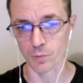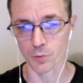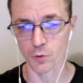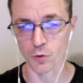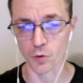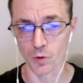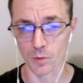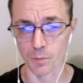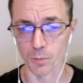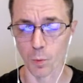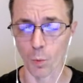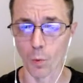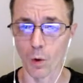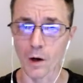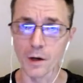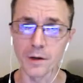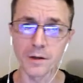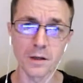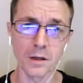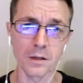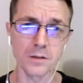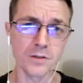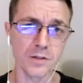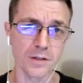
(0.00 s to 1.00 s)
Group
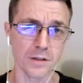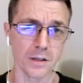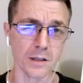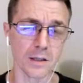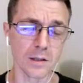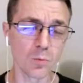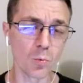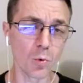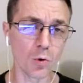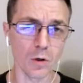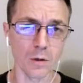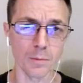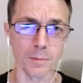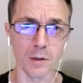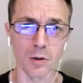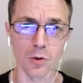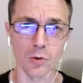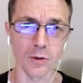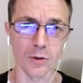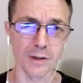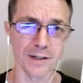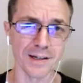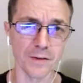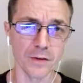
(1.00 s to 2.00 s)
1. Today, we're going to be
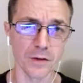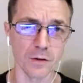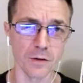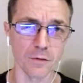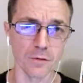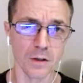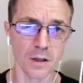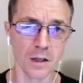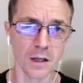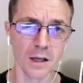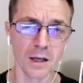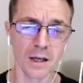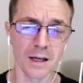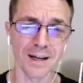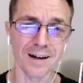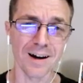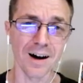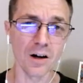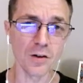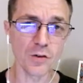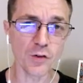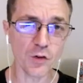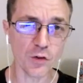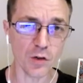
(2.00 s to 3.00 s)
looking at the
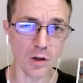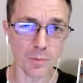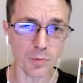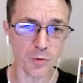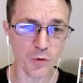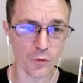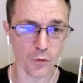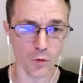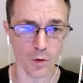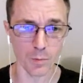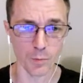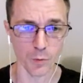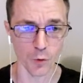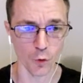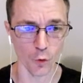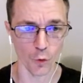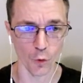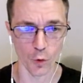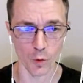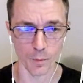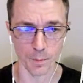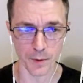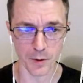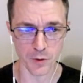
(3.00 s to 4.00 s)
concepts from
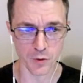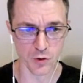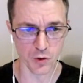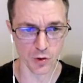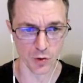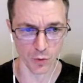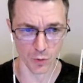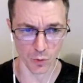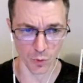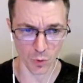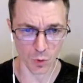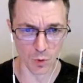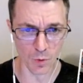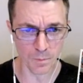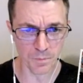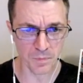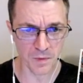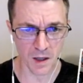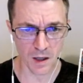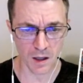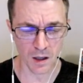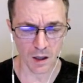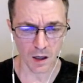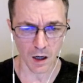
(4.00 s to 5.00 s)
Group 2.
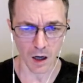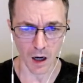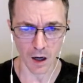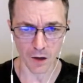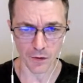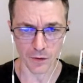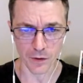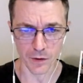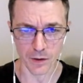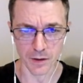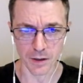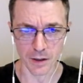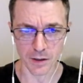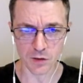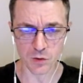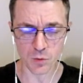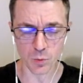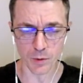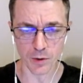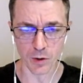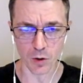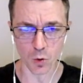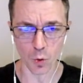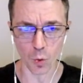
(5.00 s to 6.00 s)
Then next
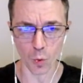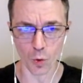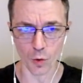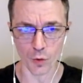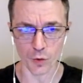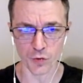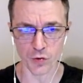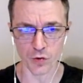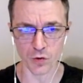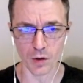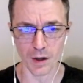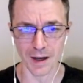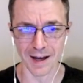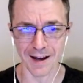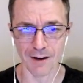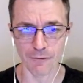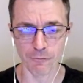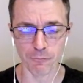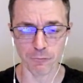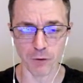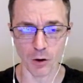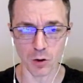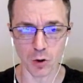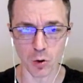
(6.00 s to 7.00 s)
week, of course,
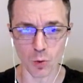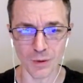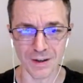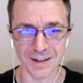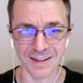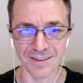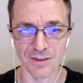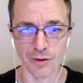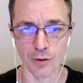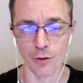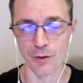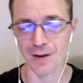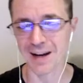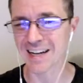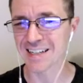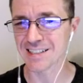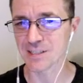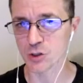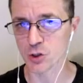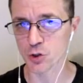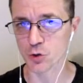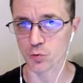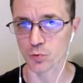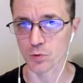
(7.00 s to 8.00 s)
following that
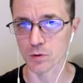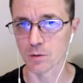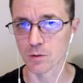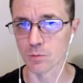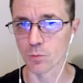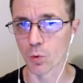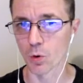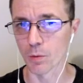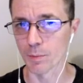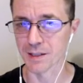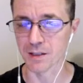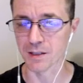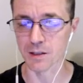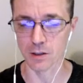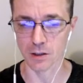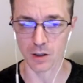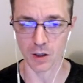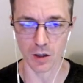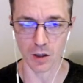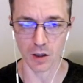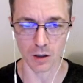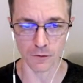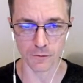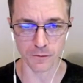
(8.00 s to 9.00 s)
stream, we'll be
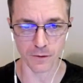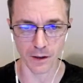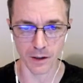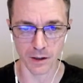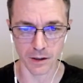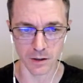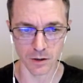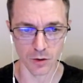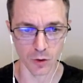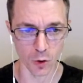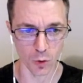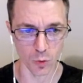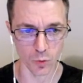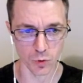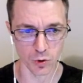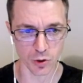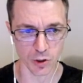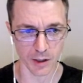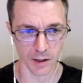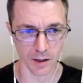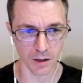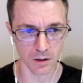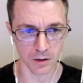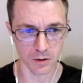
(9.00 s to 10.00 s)
kicking off a new
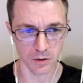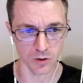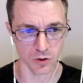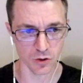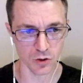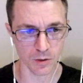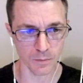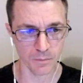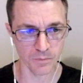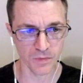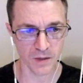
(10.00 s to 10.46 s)
challenge.